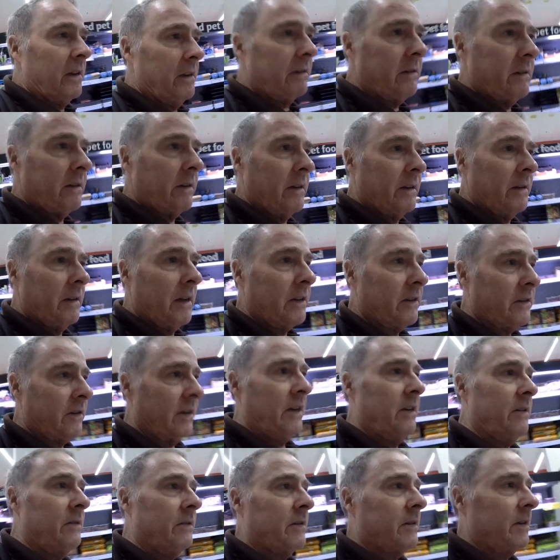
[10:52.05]
It's
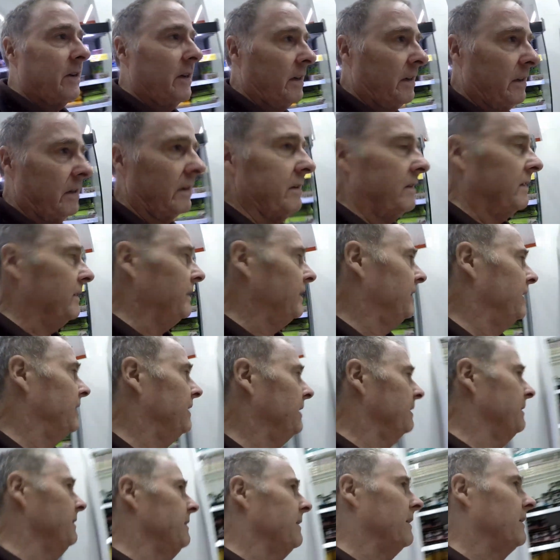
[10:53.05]
interesting
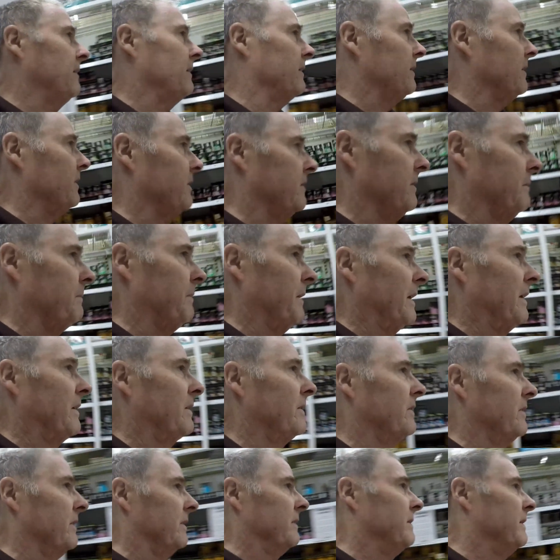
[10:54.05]
that they've got this
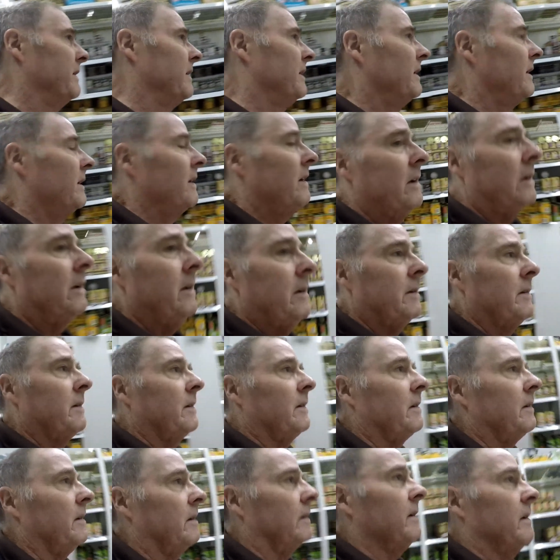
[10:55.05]
supposed
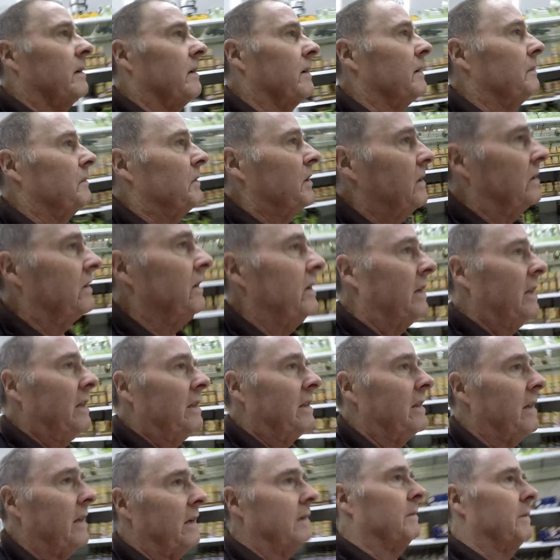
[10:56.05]
community
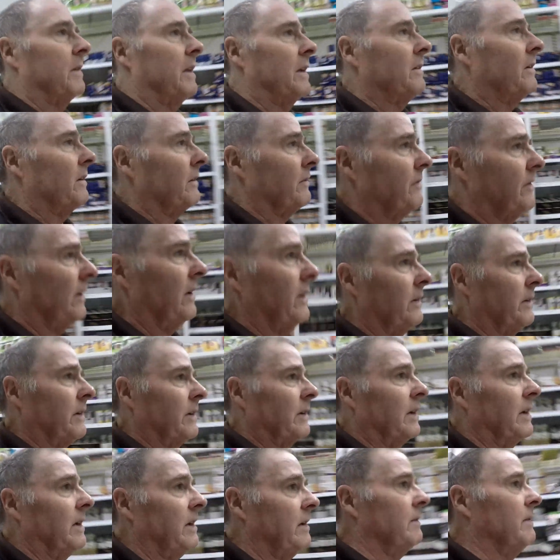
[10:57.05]
thing, but they're not following
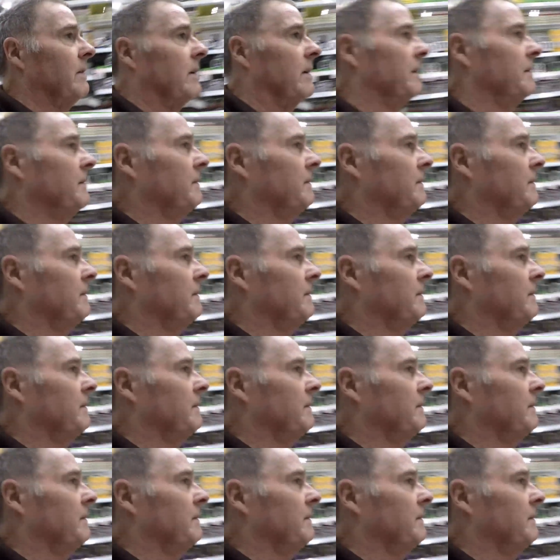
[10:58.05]
it anyway.